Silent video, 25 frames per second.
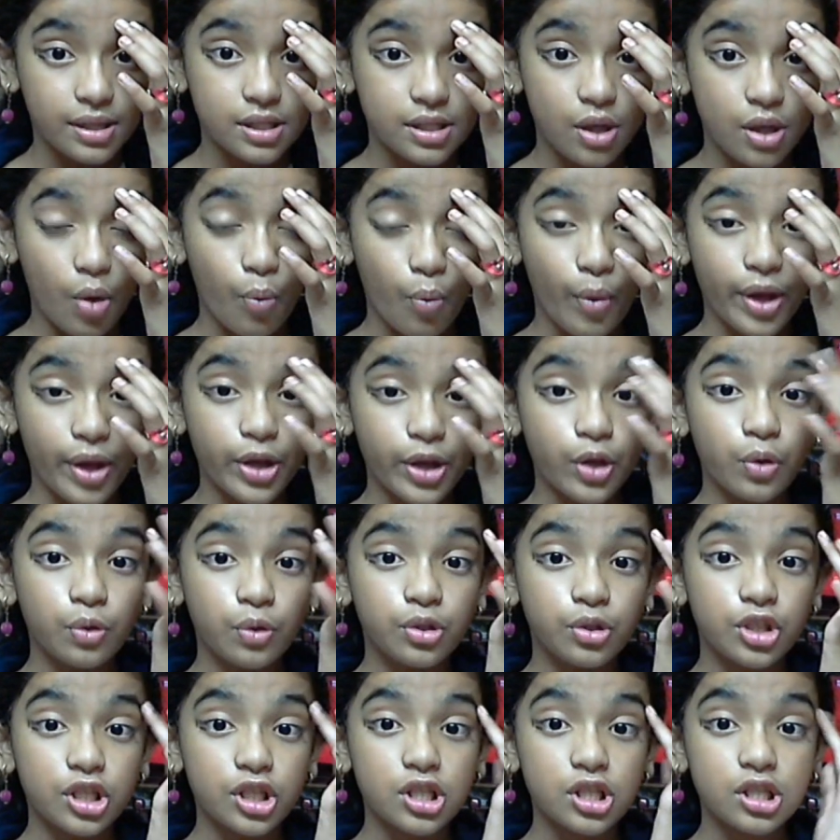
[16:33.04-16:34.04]
But when
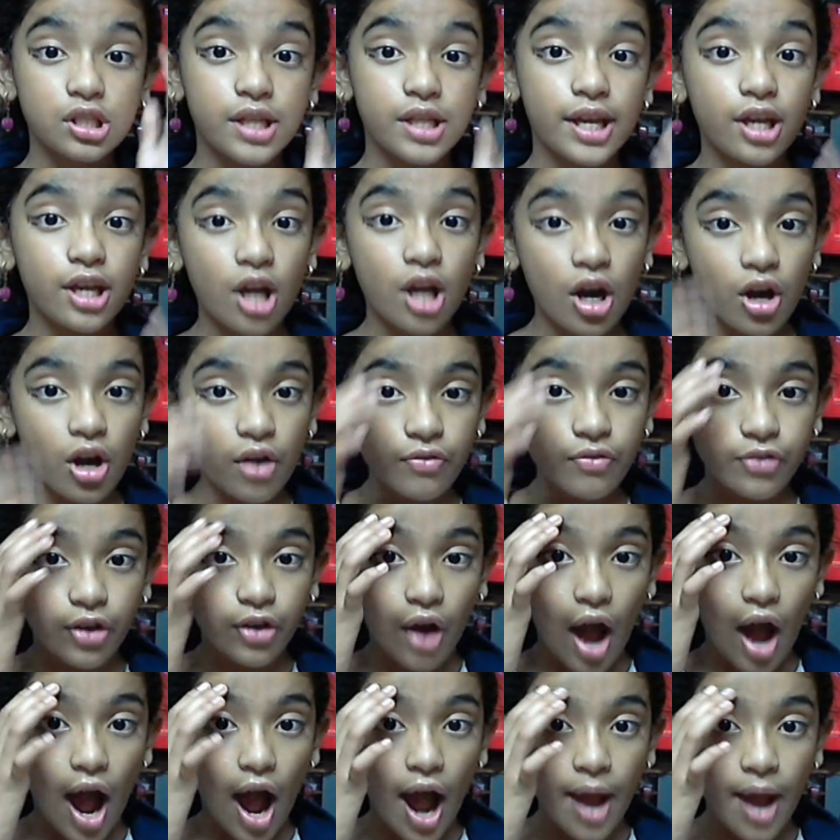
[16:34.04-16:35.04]
you just take care
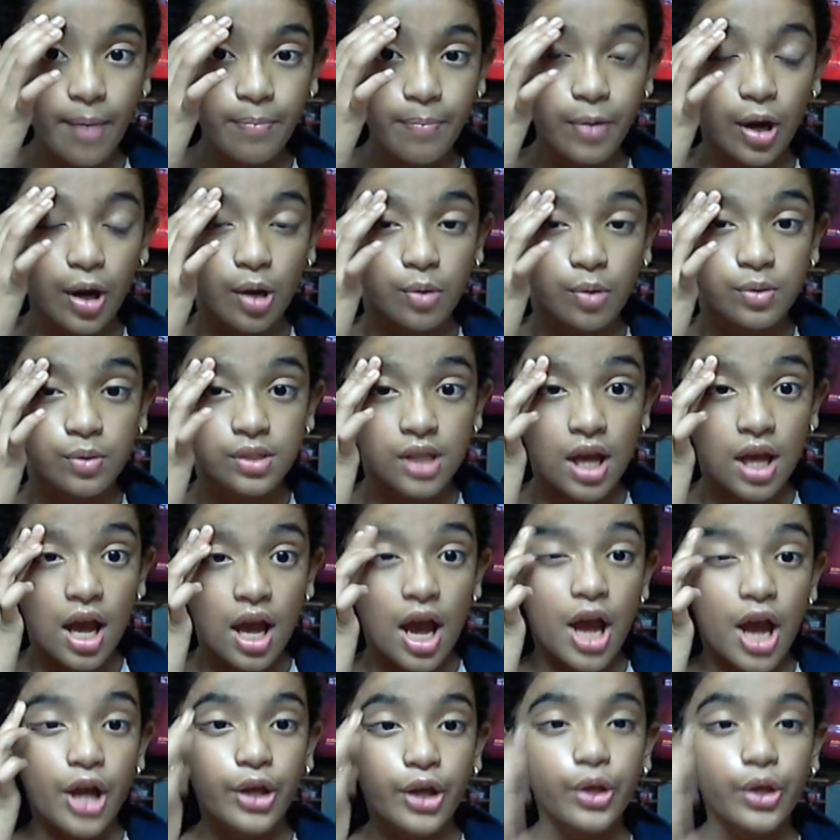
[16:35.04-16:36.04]
of your
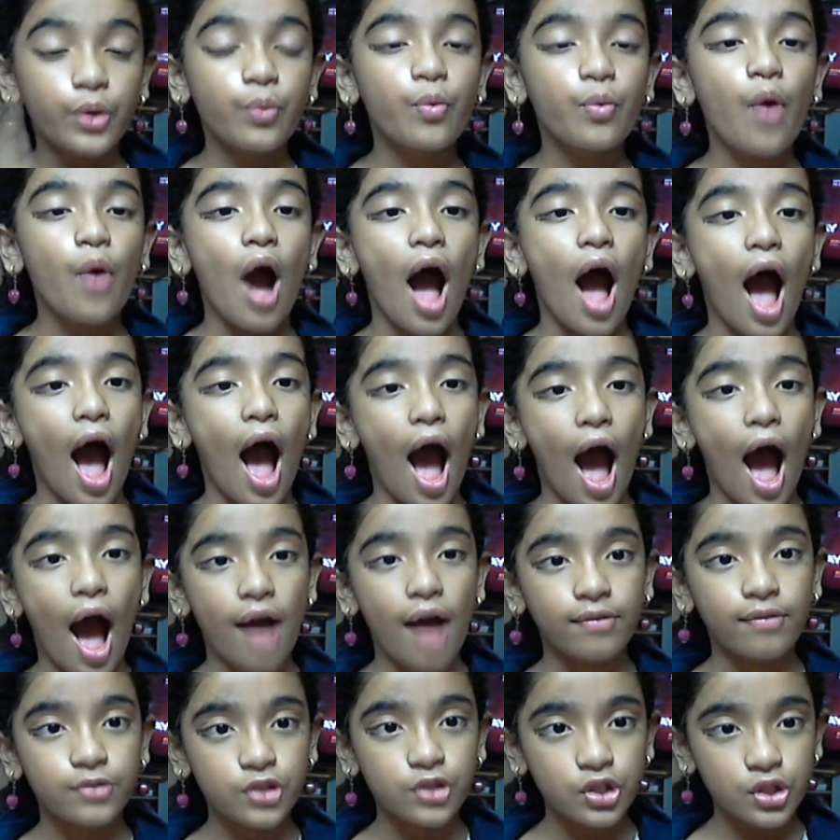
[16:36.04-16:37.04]
eyebrows, you
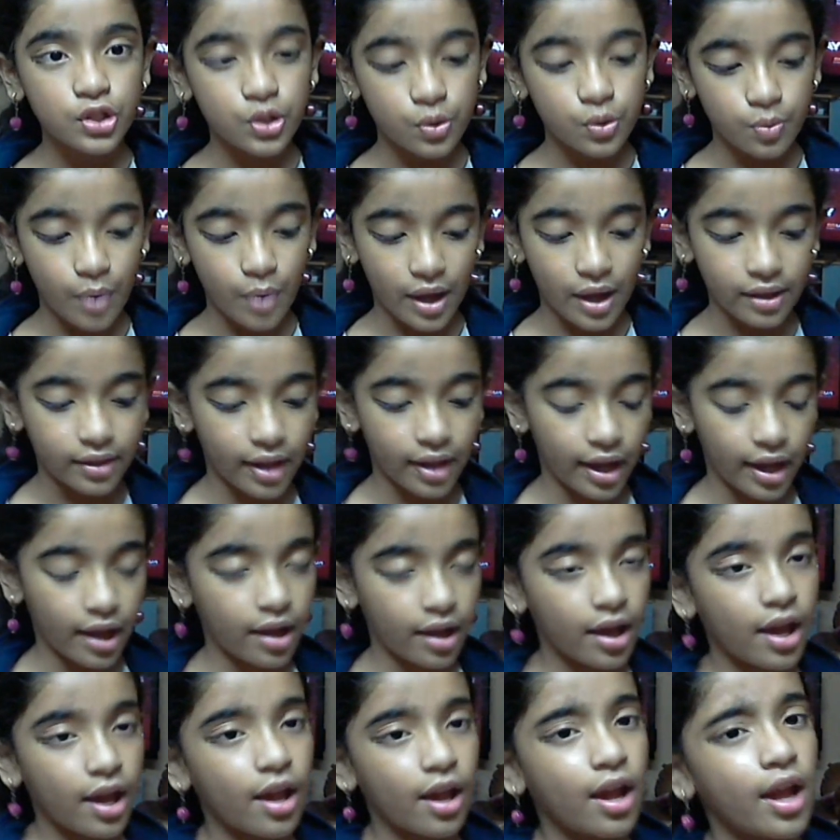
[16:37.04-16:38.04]
have to do one
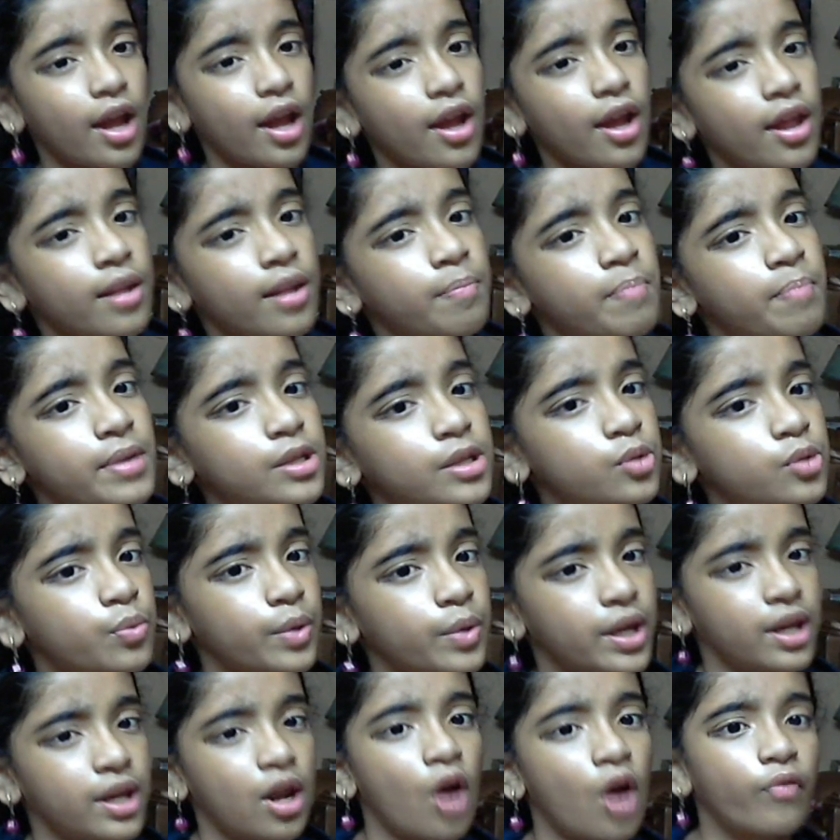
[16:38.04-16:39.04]
thing in
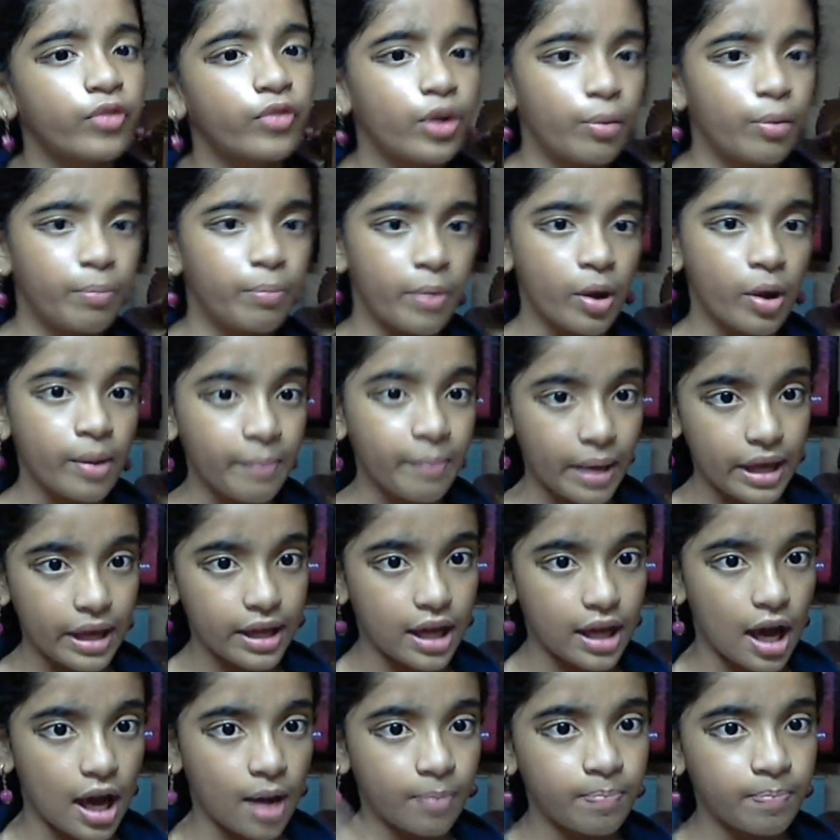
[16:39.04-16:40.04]
between of your
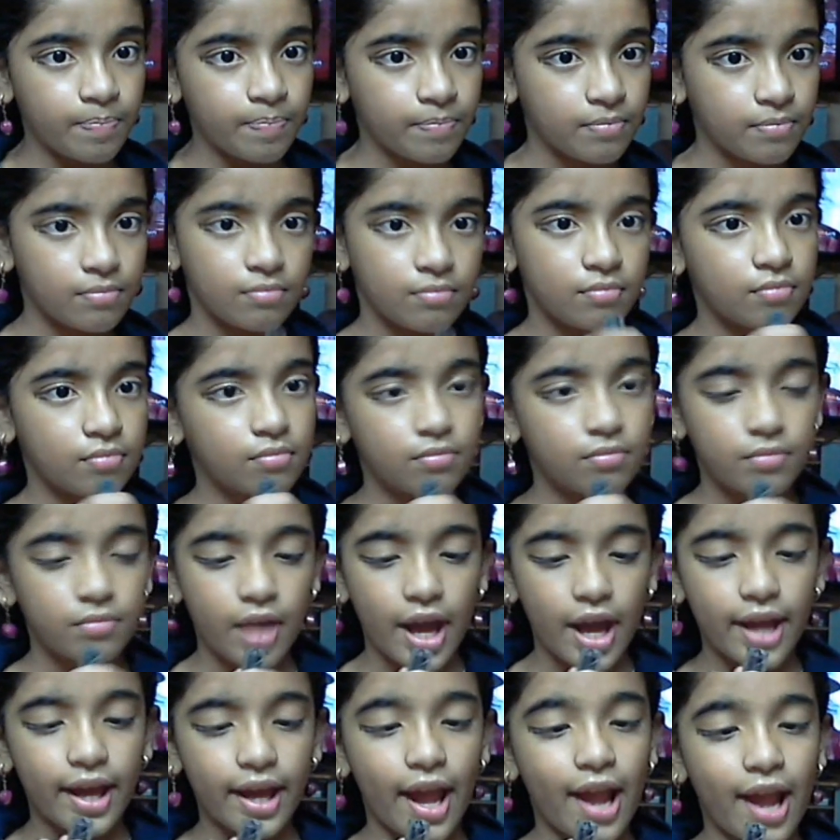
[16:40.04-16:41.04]
makeup.
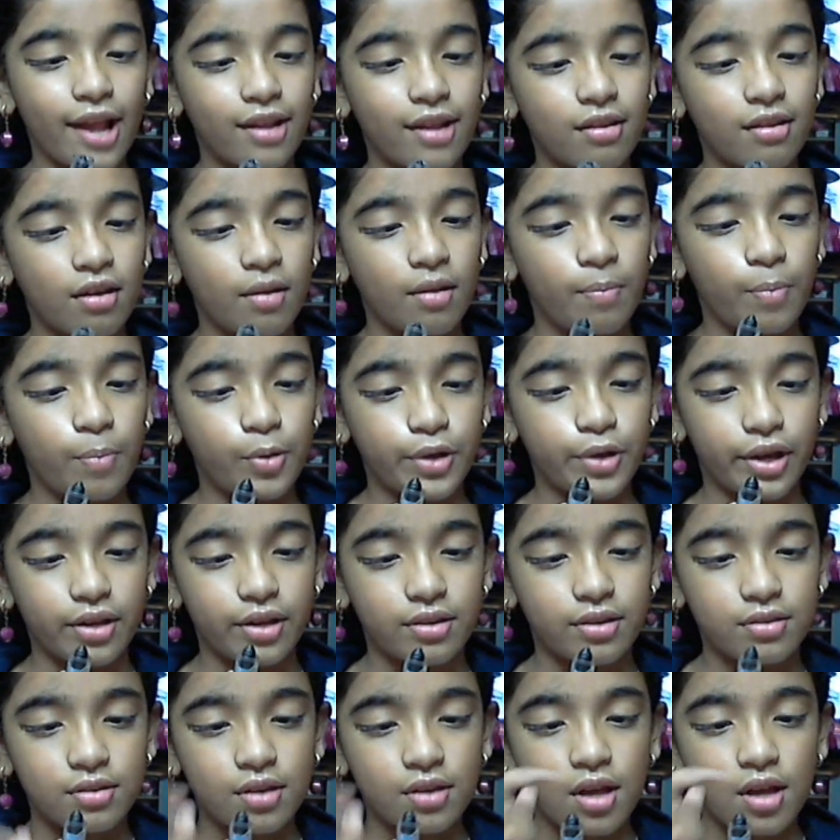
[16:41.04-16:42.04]
Again,
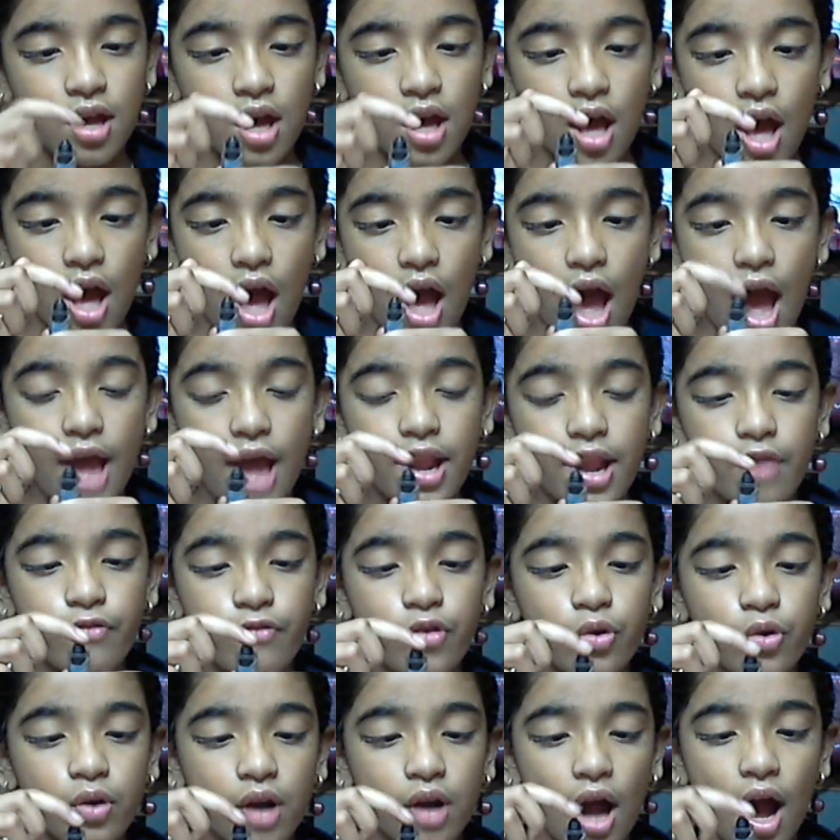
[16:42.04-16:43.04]
put it.
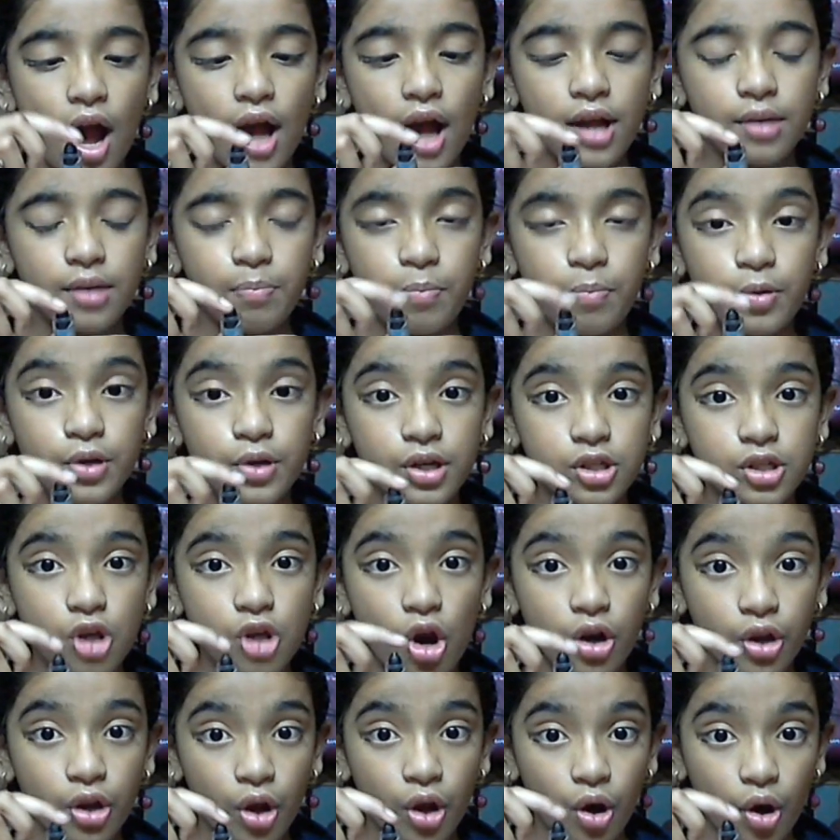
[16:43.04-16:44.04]
And if you can't put
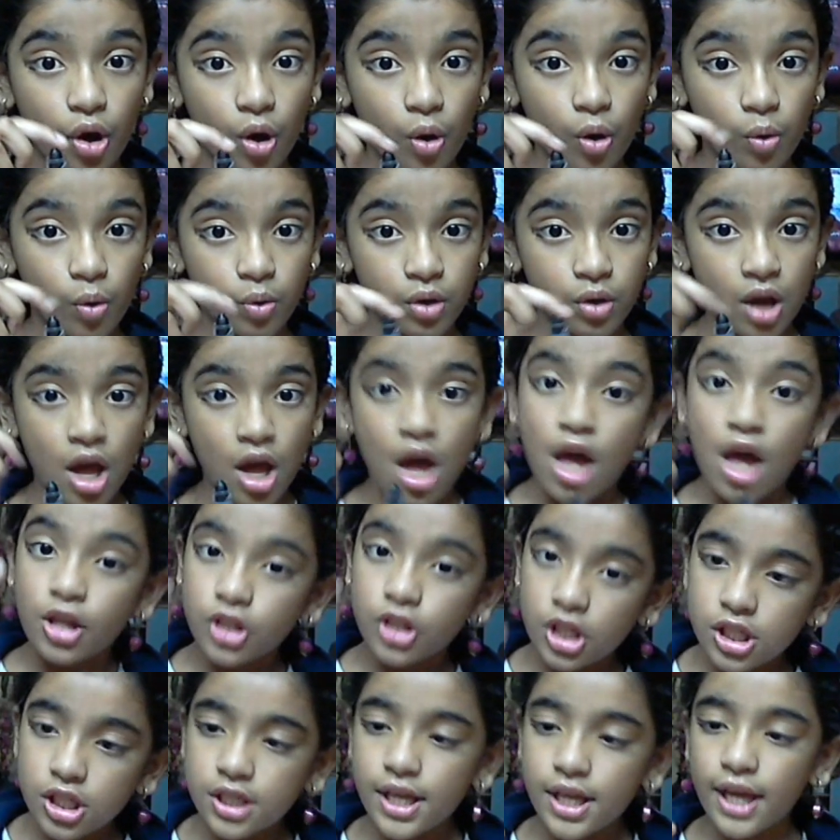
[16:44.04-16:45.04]
it on your own,
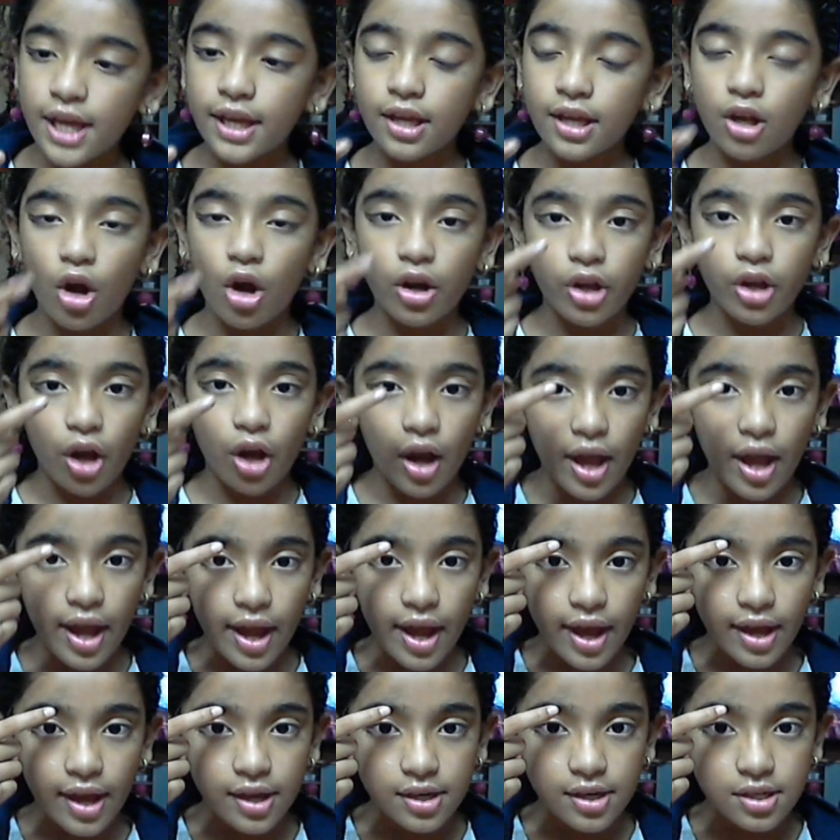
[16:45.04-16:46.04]
just take it on
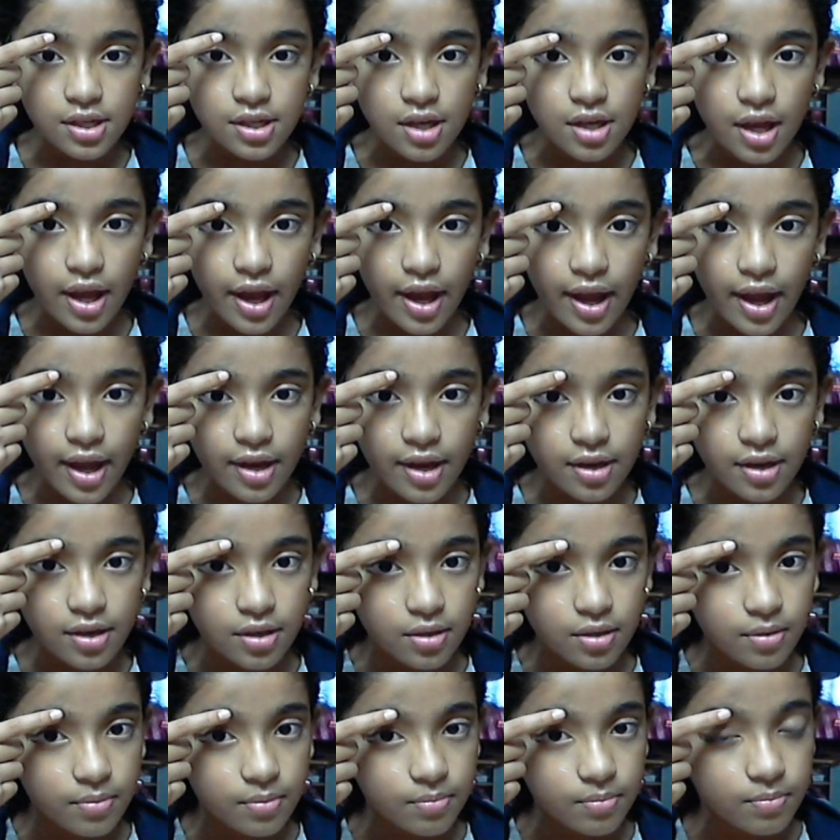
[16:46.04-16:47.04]
your hand
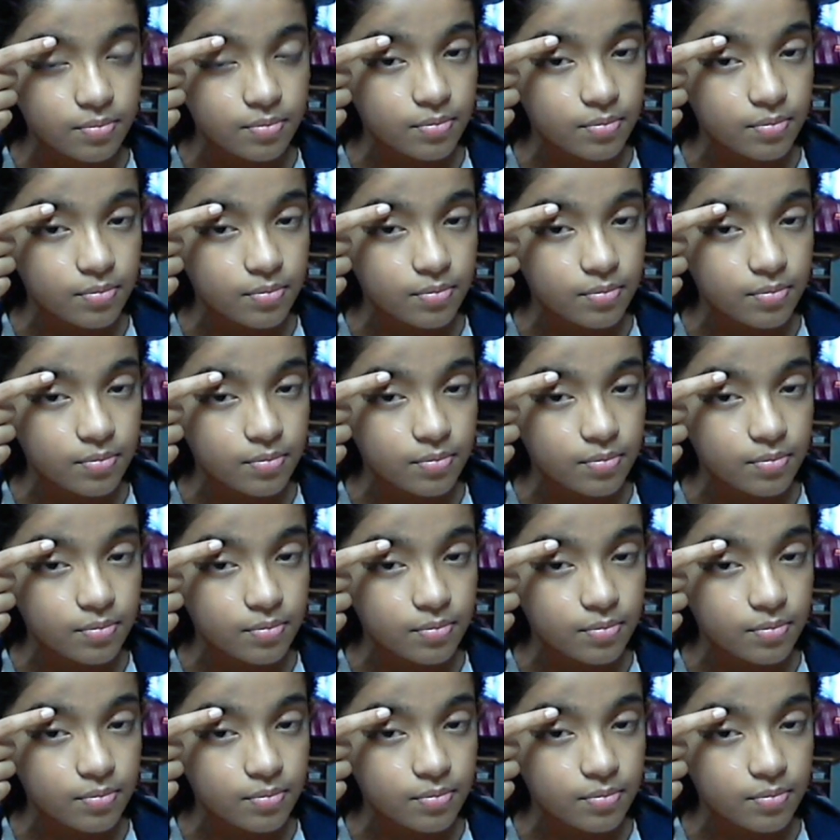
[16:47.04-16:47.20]
and